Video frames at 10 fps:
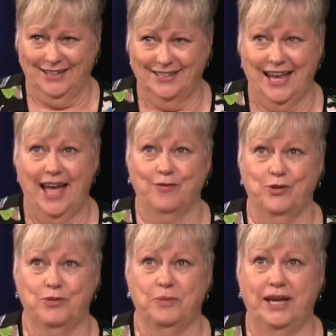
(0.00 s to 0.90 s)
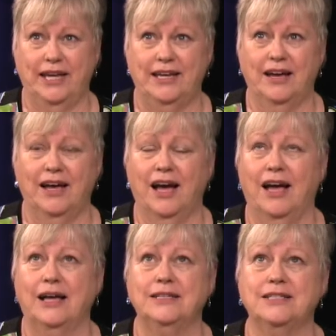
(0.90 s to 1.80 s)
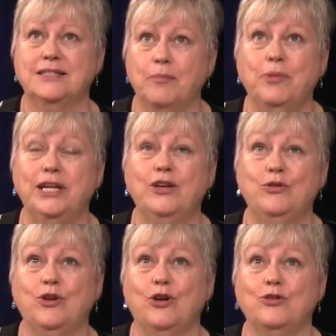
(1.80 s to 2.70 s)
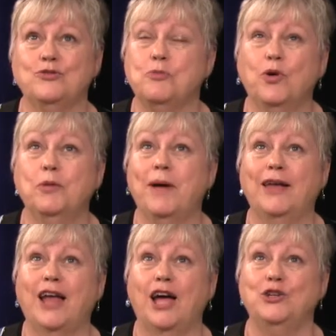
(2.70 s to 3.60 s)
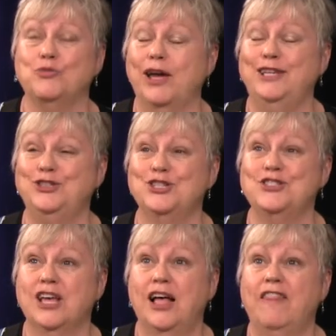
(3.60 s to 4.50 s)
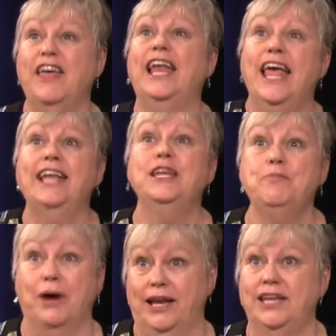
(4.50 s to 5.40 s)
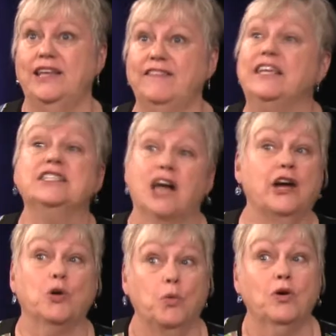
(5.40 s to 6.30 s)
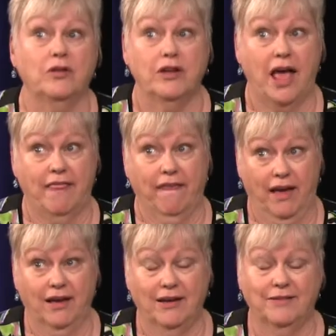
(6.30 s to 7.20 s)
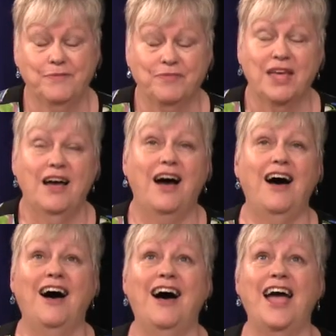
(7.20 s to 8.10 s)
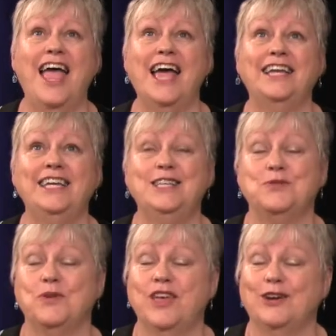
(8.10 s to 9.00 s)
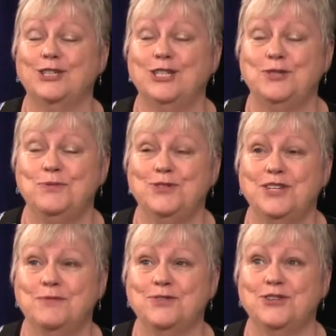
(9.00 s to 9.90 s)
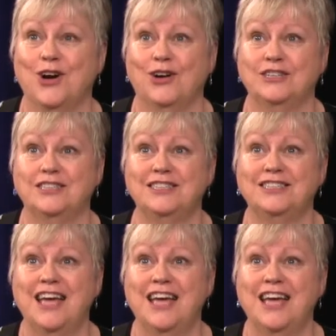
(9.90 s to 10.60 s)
to have with me somebody who knows more about hydrangeas than anybody in the entire world, I think. And he's with Heritage Museums and Gardens,